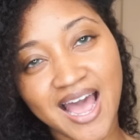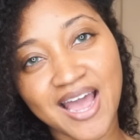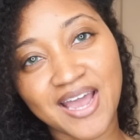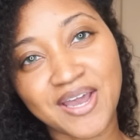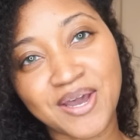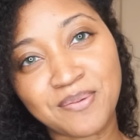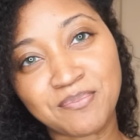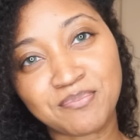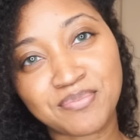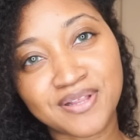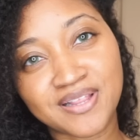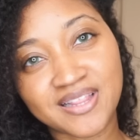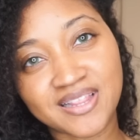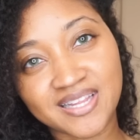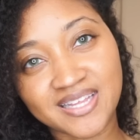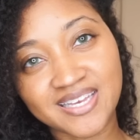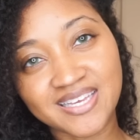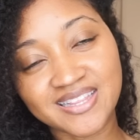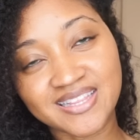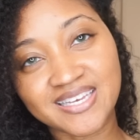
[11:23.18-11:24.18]
I
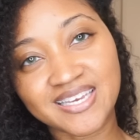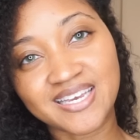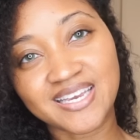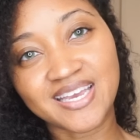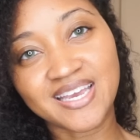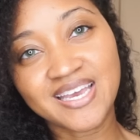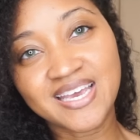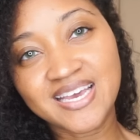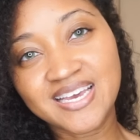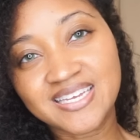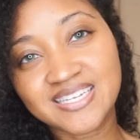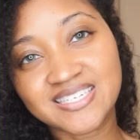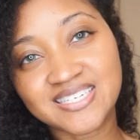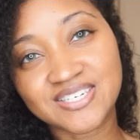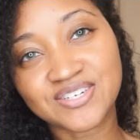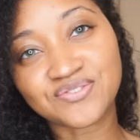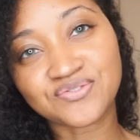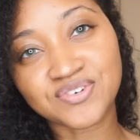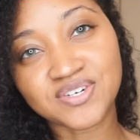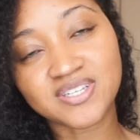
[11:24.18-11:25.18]
completely
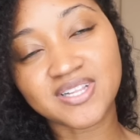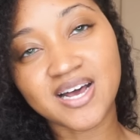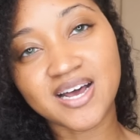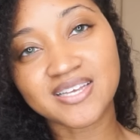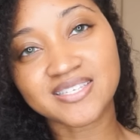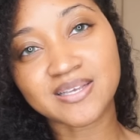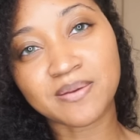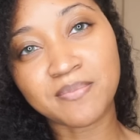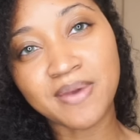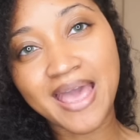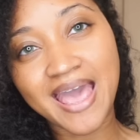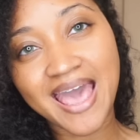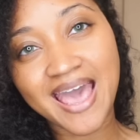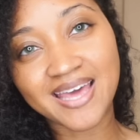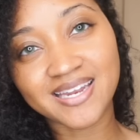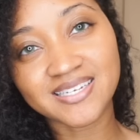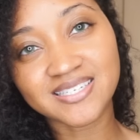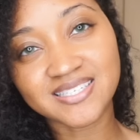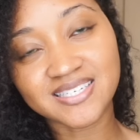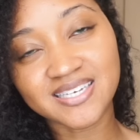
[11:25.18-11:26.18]
didn't realize I'm
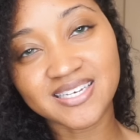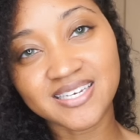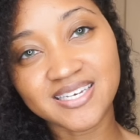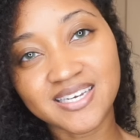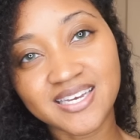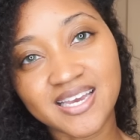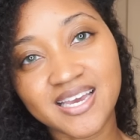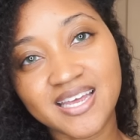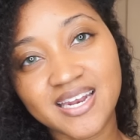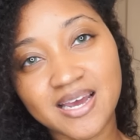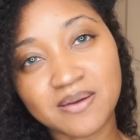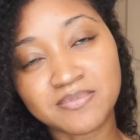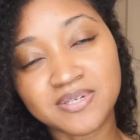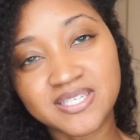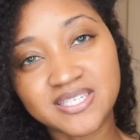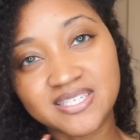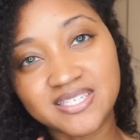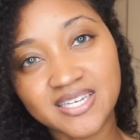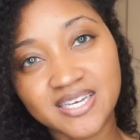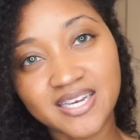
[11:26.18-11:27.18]
editing and I'm
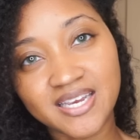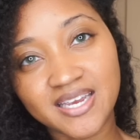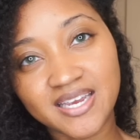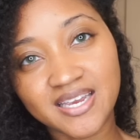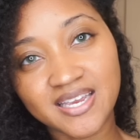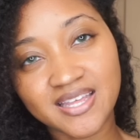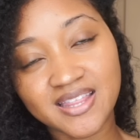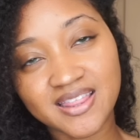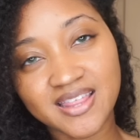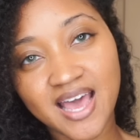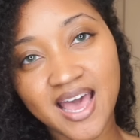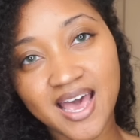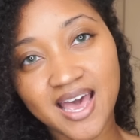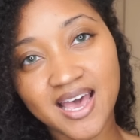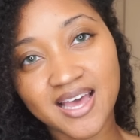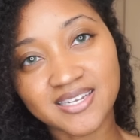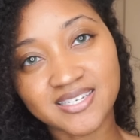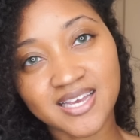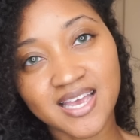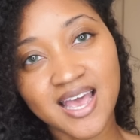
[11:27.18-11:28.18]
seeing
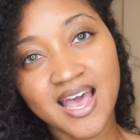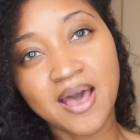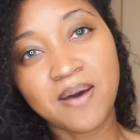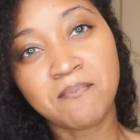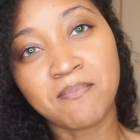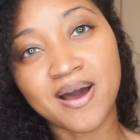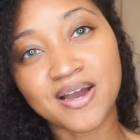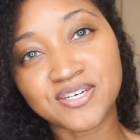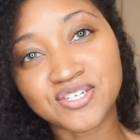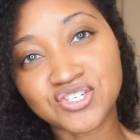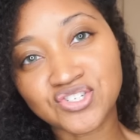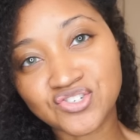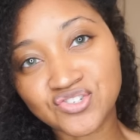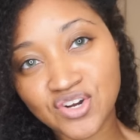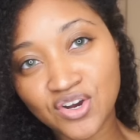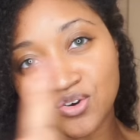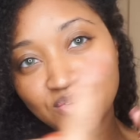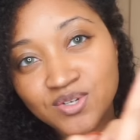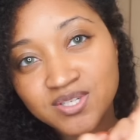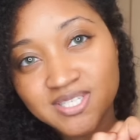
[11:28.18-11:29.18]
that my
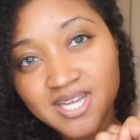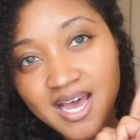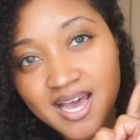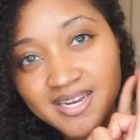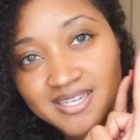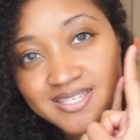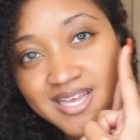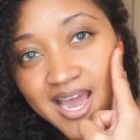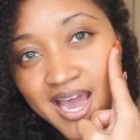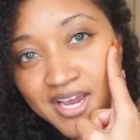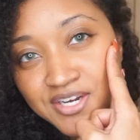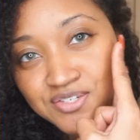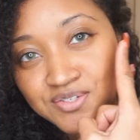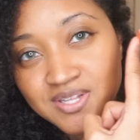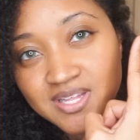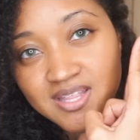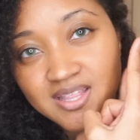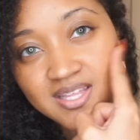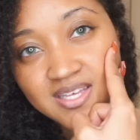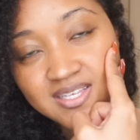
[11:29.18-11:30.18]
struggle side is
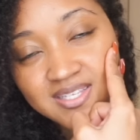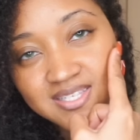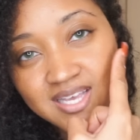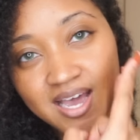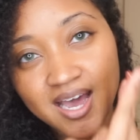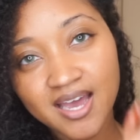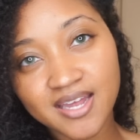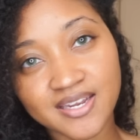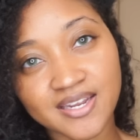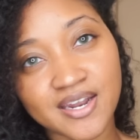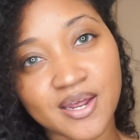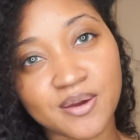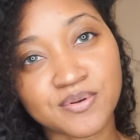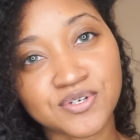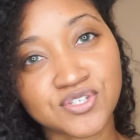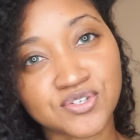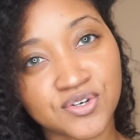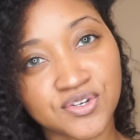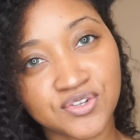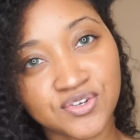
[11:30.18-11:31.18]
actually this side, and I
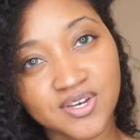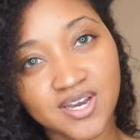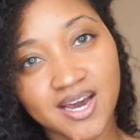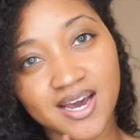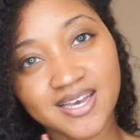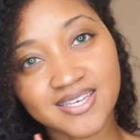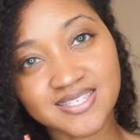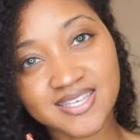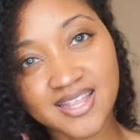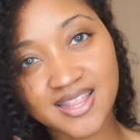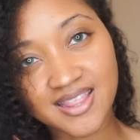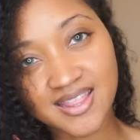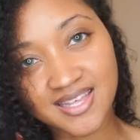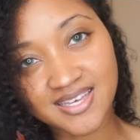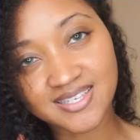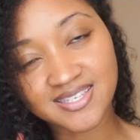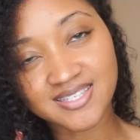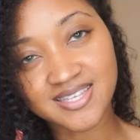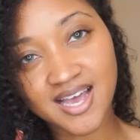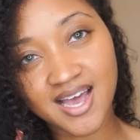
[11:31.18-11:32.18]
was showing you guys
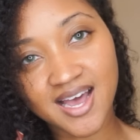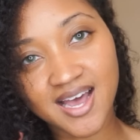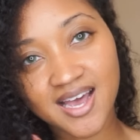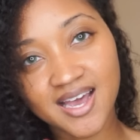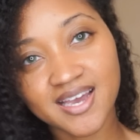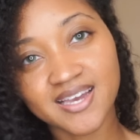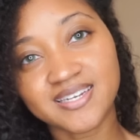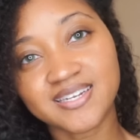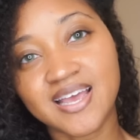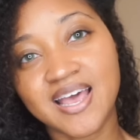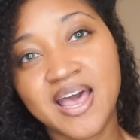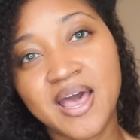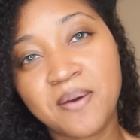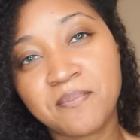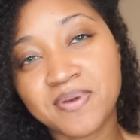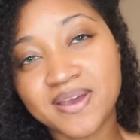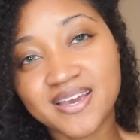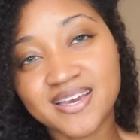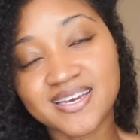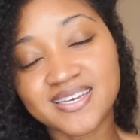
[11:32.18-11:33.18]
this side
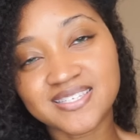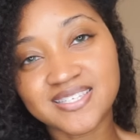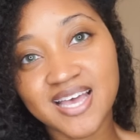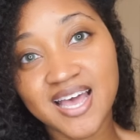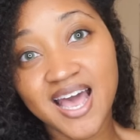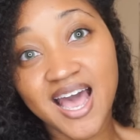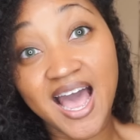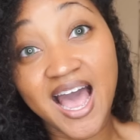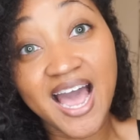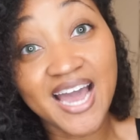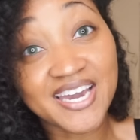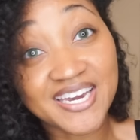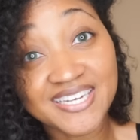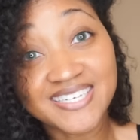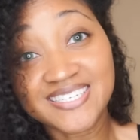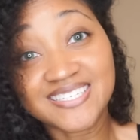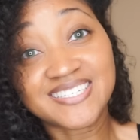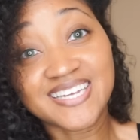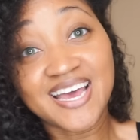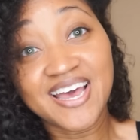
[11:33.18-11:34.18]
because I
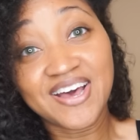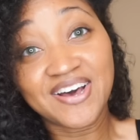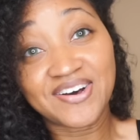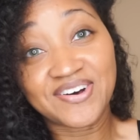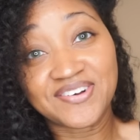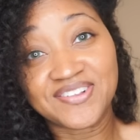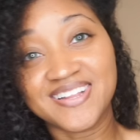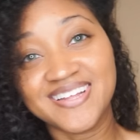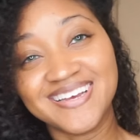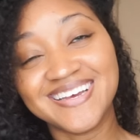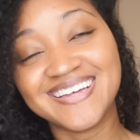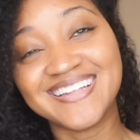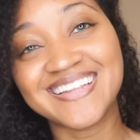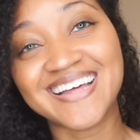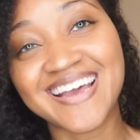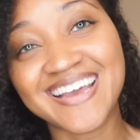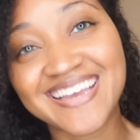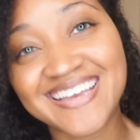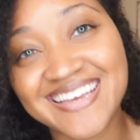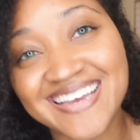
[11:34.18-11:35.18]
couldn't tell.
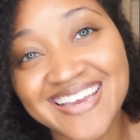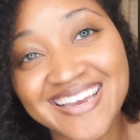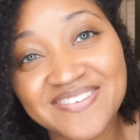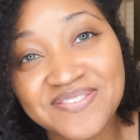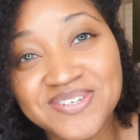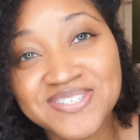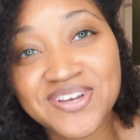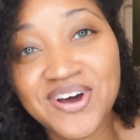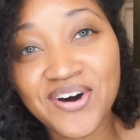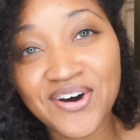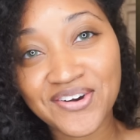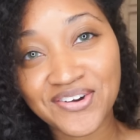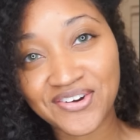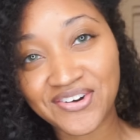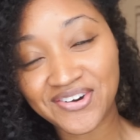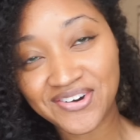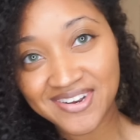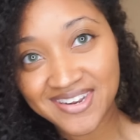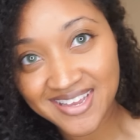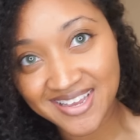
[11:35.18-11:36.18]
Like it was all
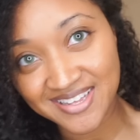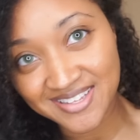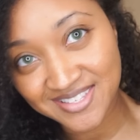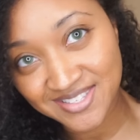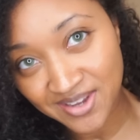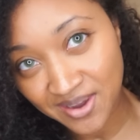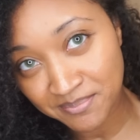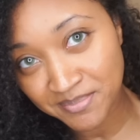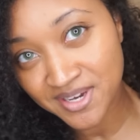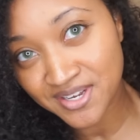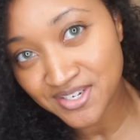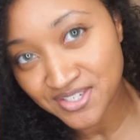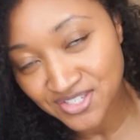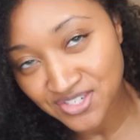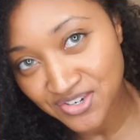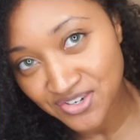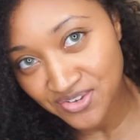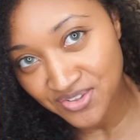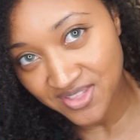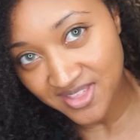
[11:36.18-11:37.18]
growing in. So I'm gonna
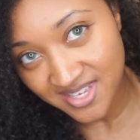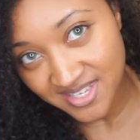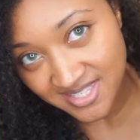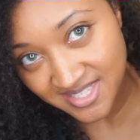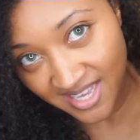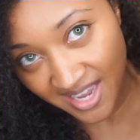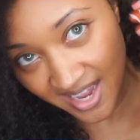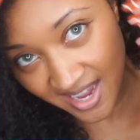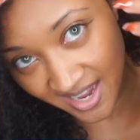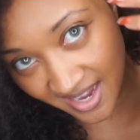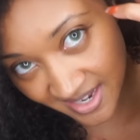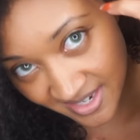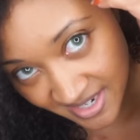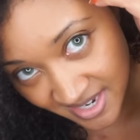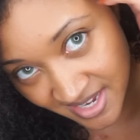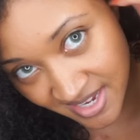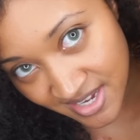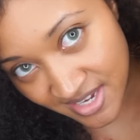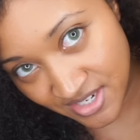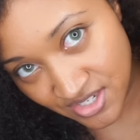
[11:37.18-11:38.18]
show you this side
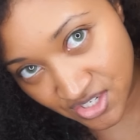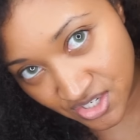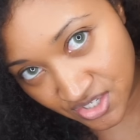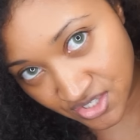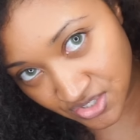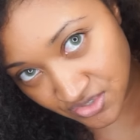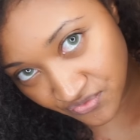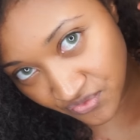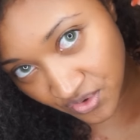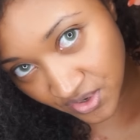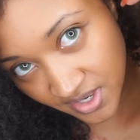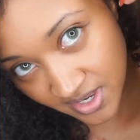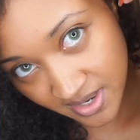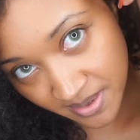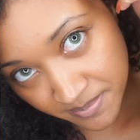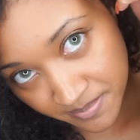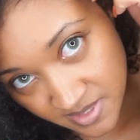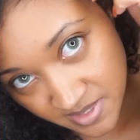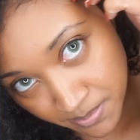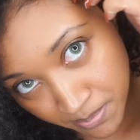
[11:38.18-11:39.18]
just for
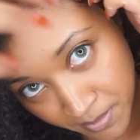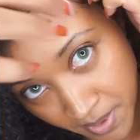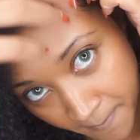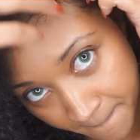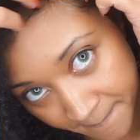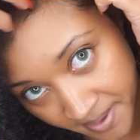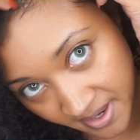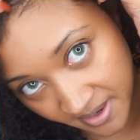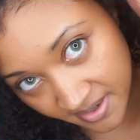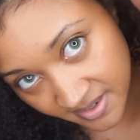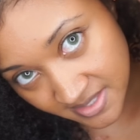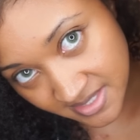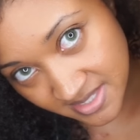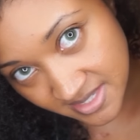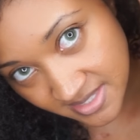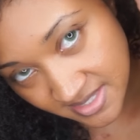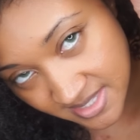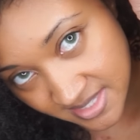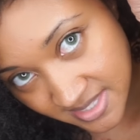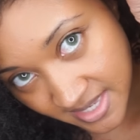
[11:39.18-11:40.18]

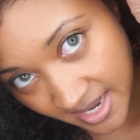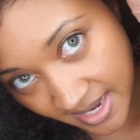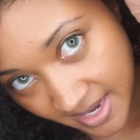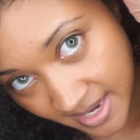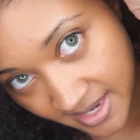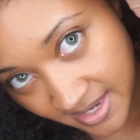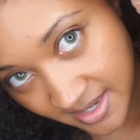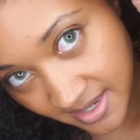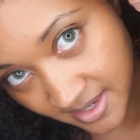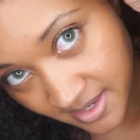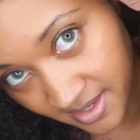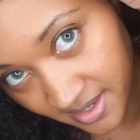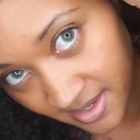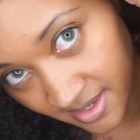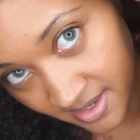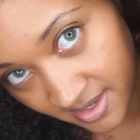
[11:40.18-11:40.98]
comparison's sake.